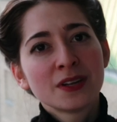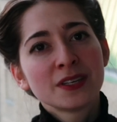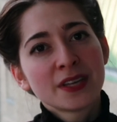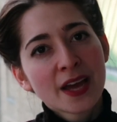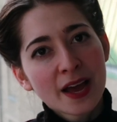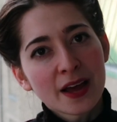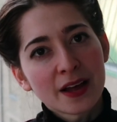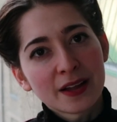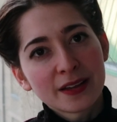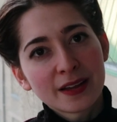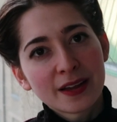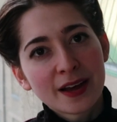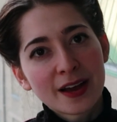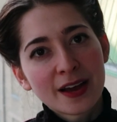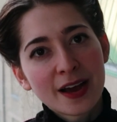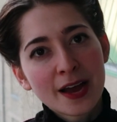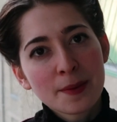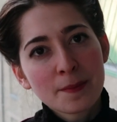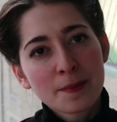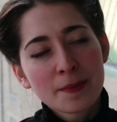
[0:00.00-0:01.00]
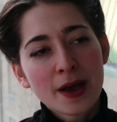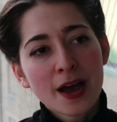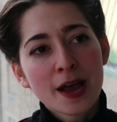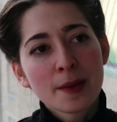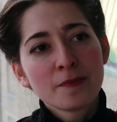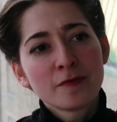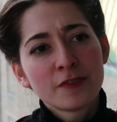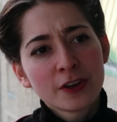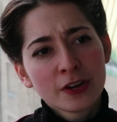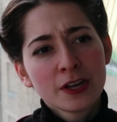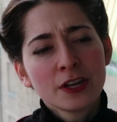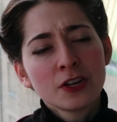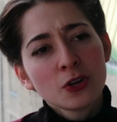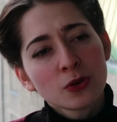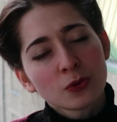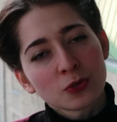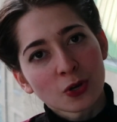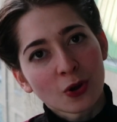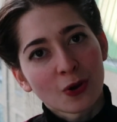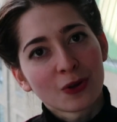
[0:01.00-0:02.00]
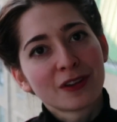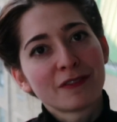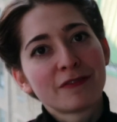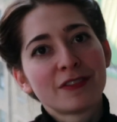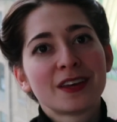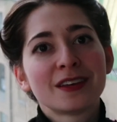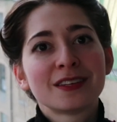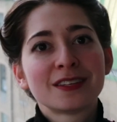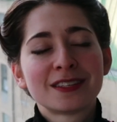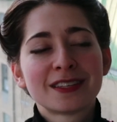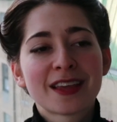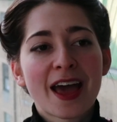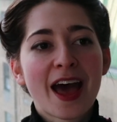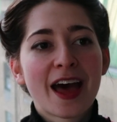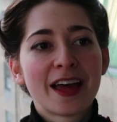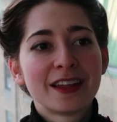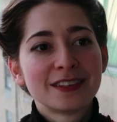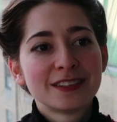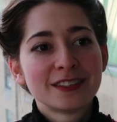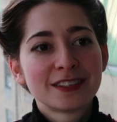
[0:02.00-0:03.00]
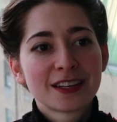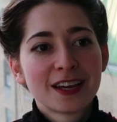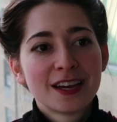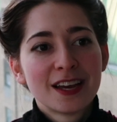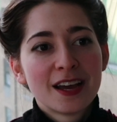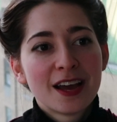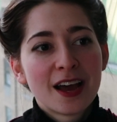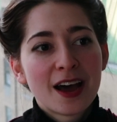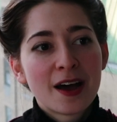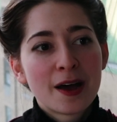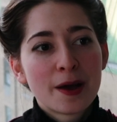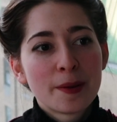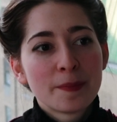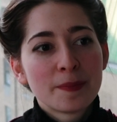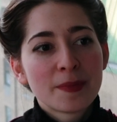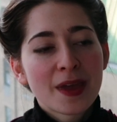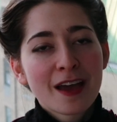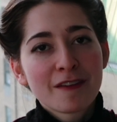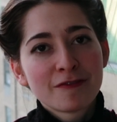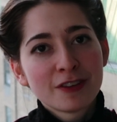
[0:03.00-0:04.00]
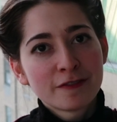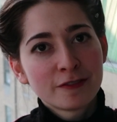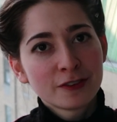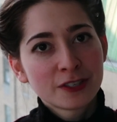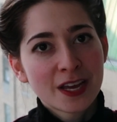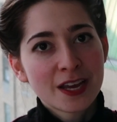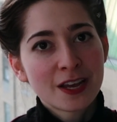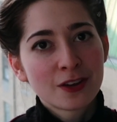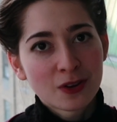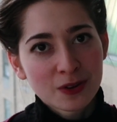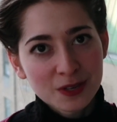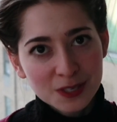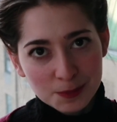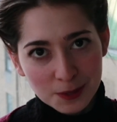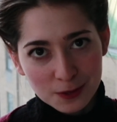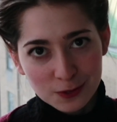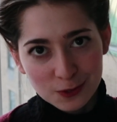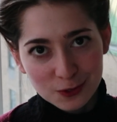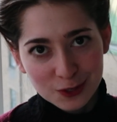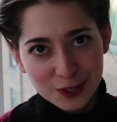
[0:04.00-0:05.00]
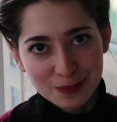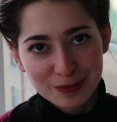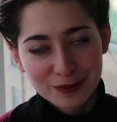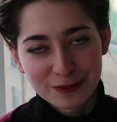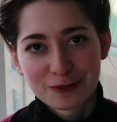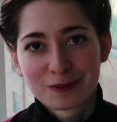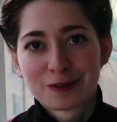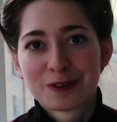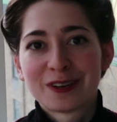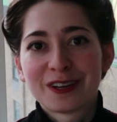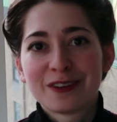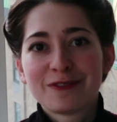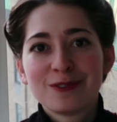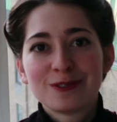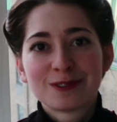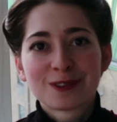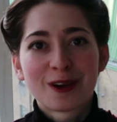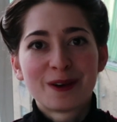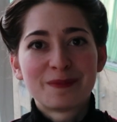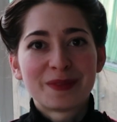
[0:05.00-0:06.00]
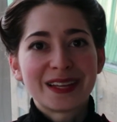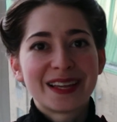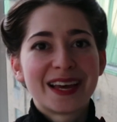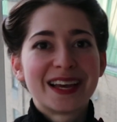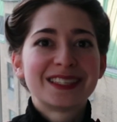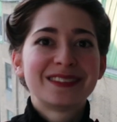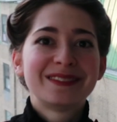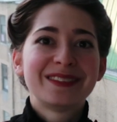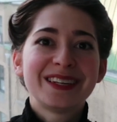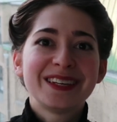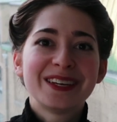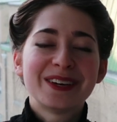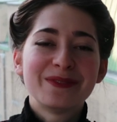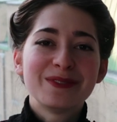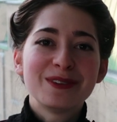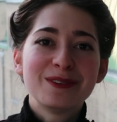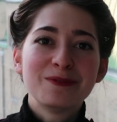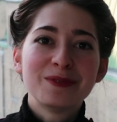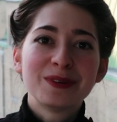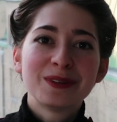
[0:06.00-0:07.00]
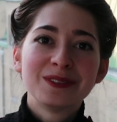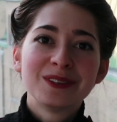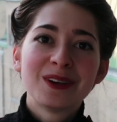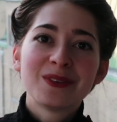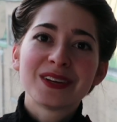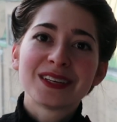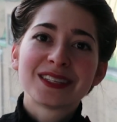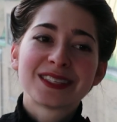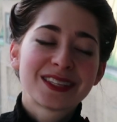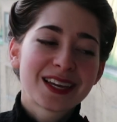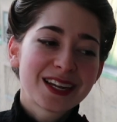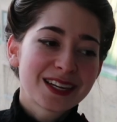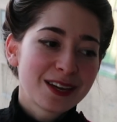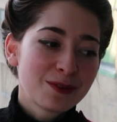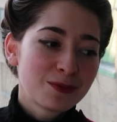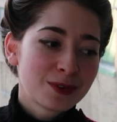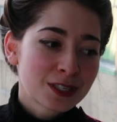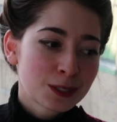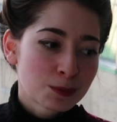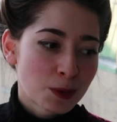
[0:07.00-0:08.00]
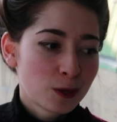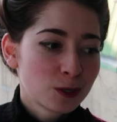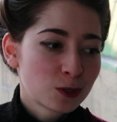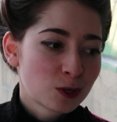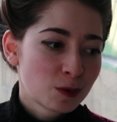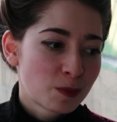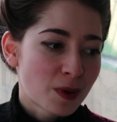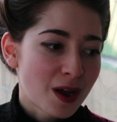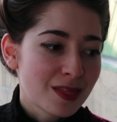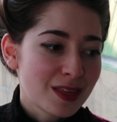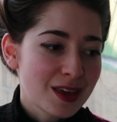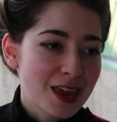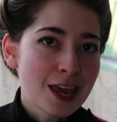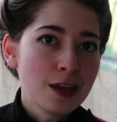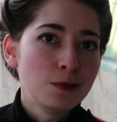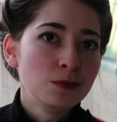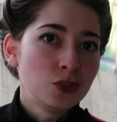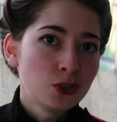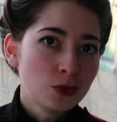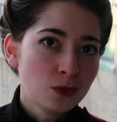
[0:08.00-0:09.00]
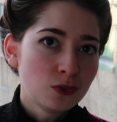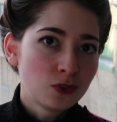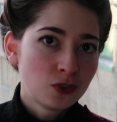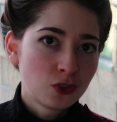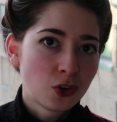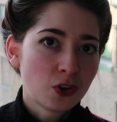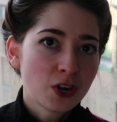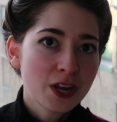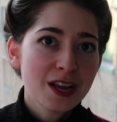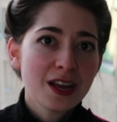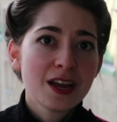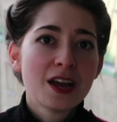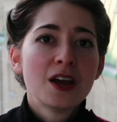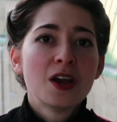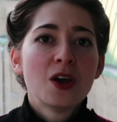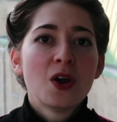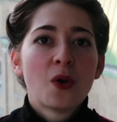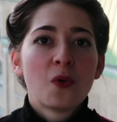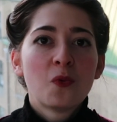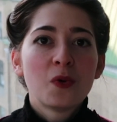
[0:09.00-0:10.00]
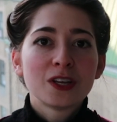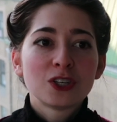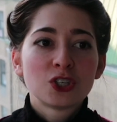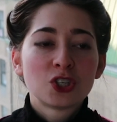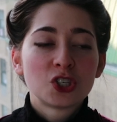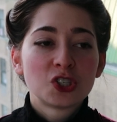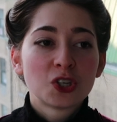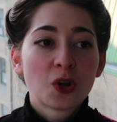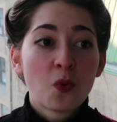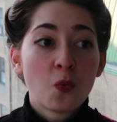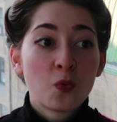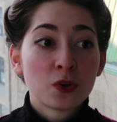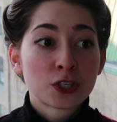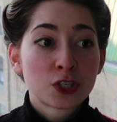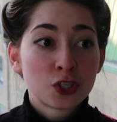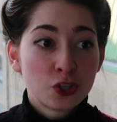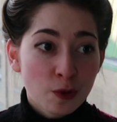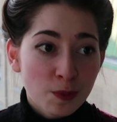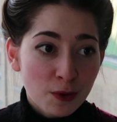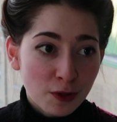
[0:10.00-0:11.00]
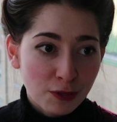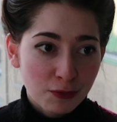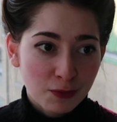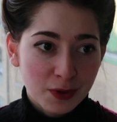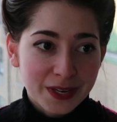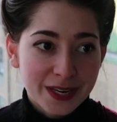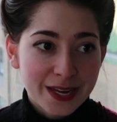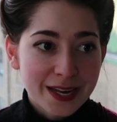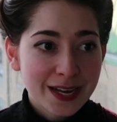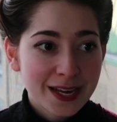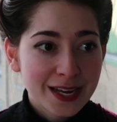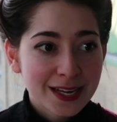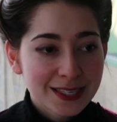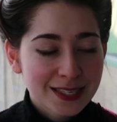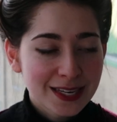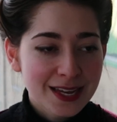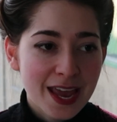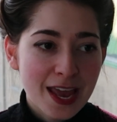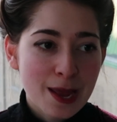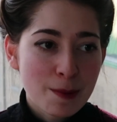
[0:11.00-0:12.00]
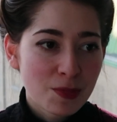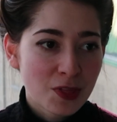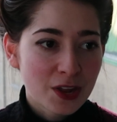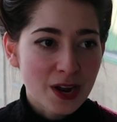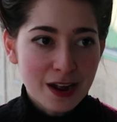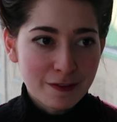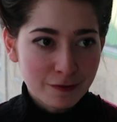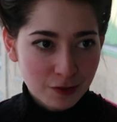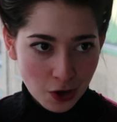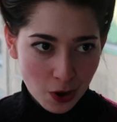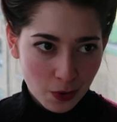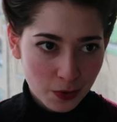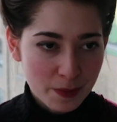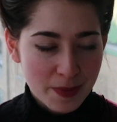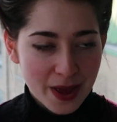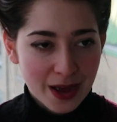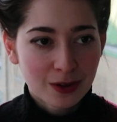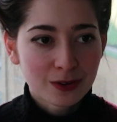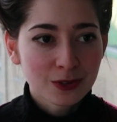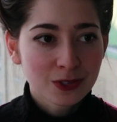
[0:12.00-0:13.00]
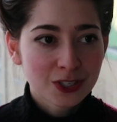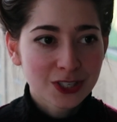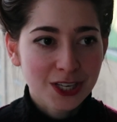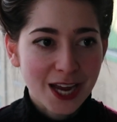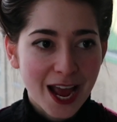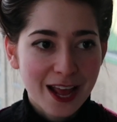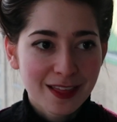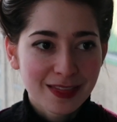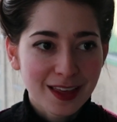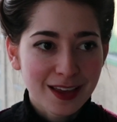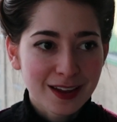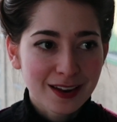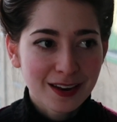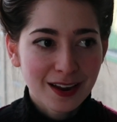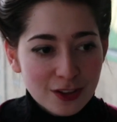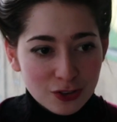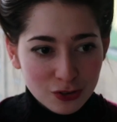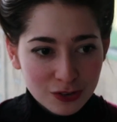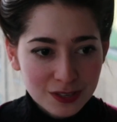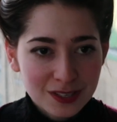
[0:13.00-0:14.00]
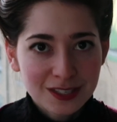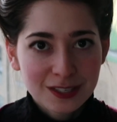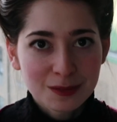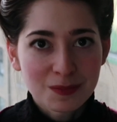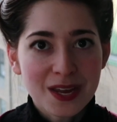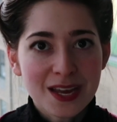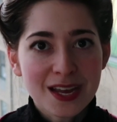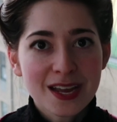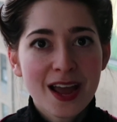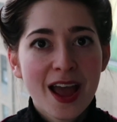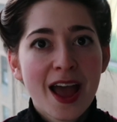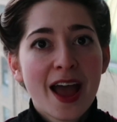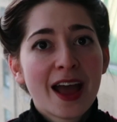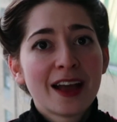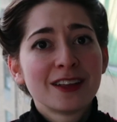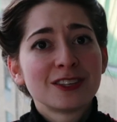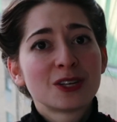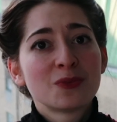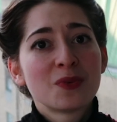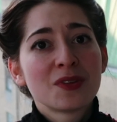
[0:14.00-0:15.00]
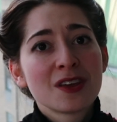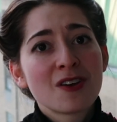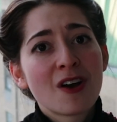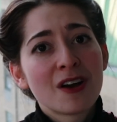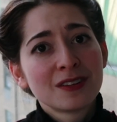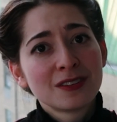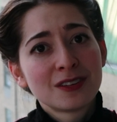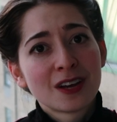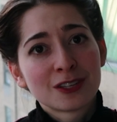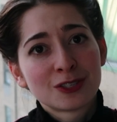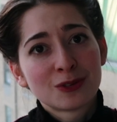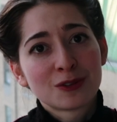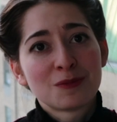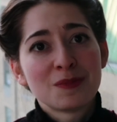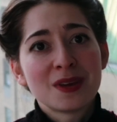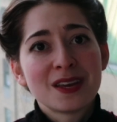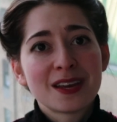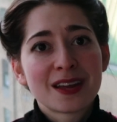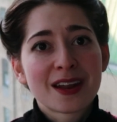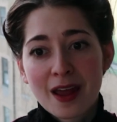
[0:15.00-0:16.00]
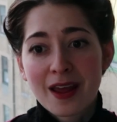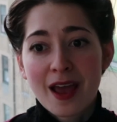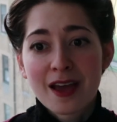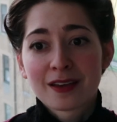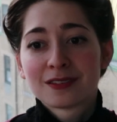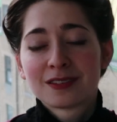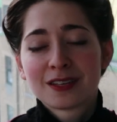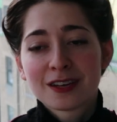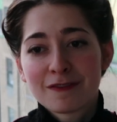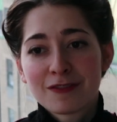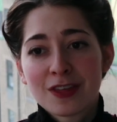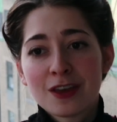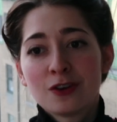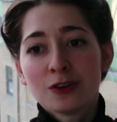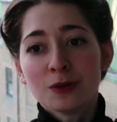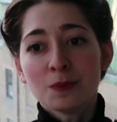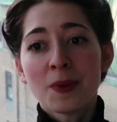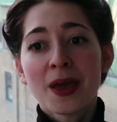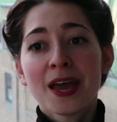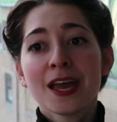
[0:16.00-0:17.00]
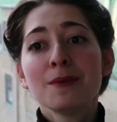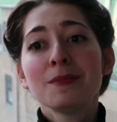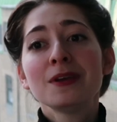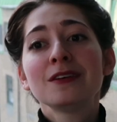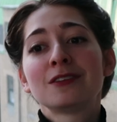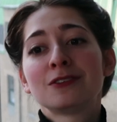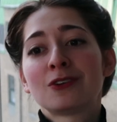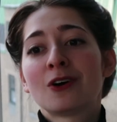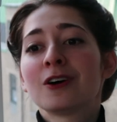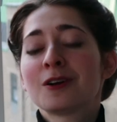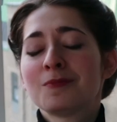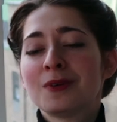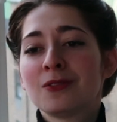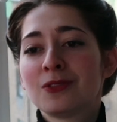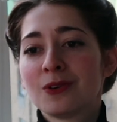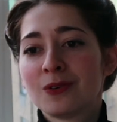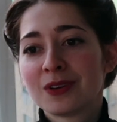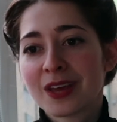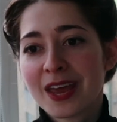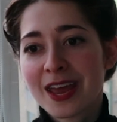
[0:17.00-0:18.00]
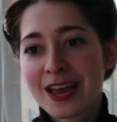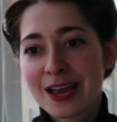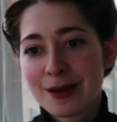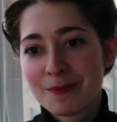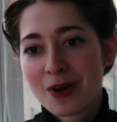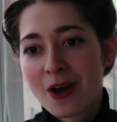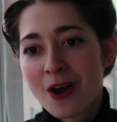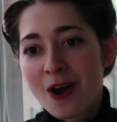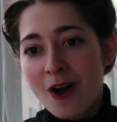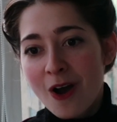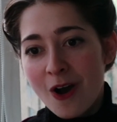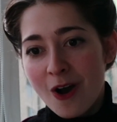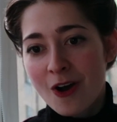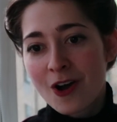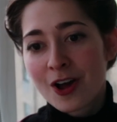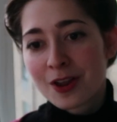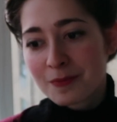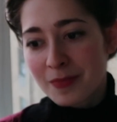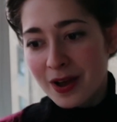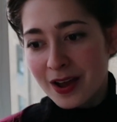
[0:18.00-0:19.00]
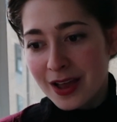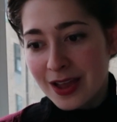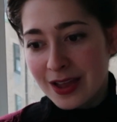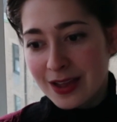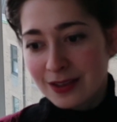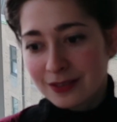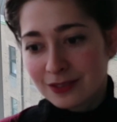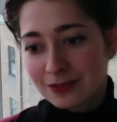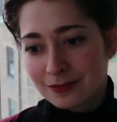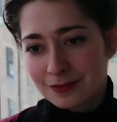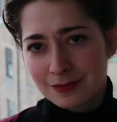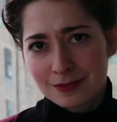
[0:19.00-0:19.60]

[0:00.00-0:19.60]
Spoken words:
can tell, I'm very new to all of this, and have never taken on a sponsorship before. If you saw my last video, you will notice that it was sponsored by the game June's Journey, which was super thrilling. It's a game that I've known about and that interests me, and so when they got in touch with me and asked if they could pay me to talk about their game on my